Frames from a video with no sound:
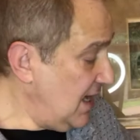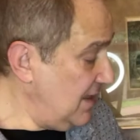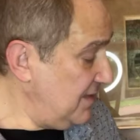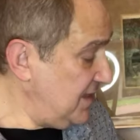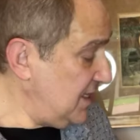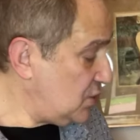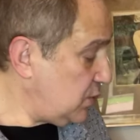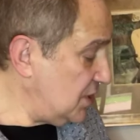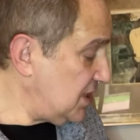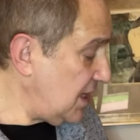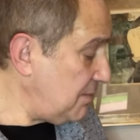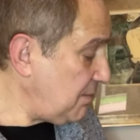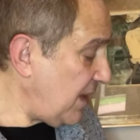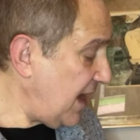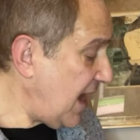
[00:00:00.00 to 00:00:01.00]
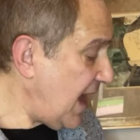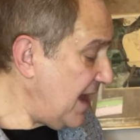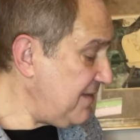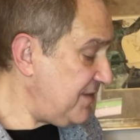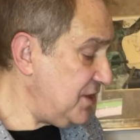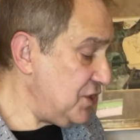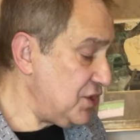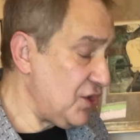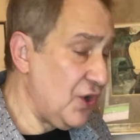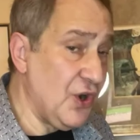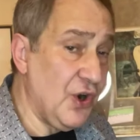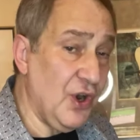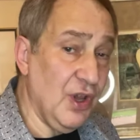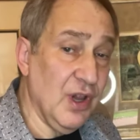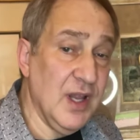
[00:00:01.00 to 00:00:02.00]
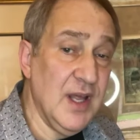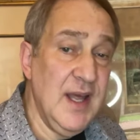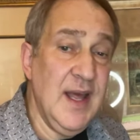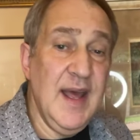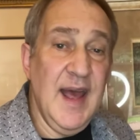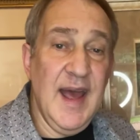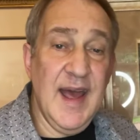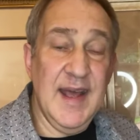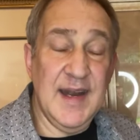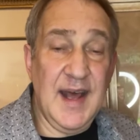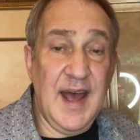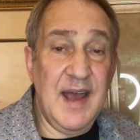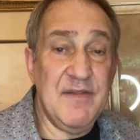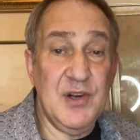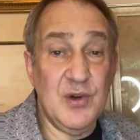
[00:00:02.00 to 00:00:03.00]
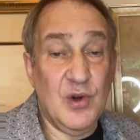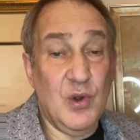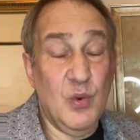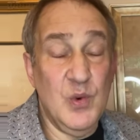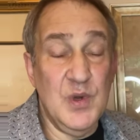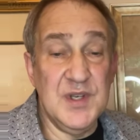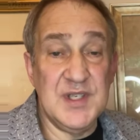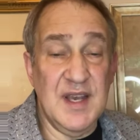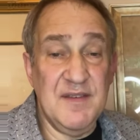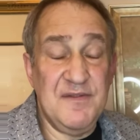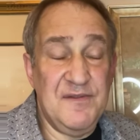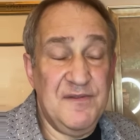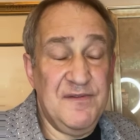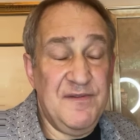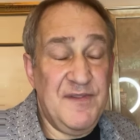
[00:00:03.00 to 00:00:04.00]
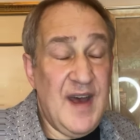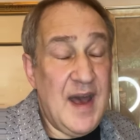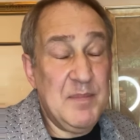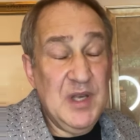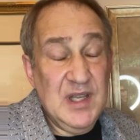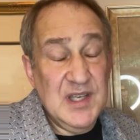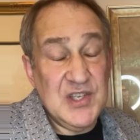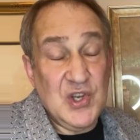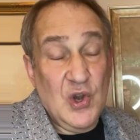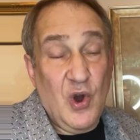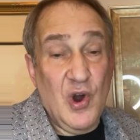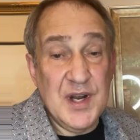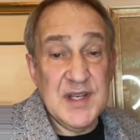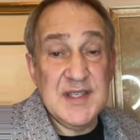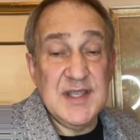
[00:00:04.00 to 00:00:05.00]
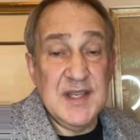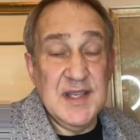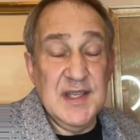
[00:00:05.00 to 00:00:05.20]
These were done by Eyvind Earle. And Eyvind Earle was a fabulous artist.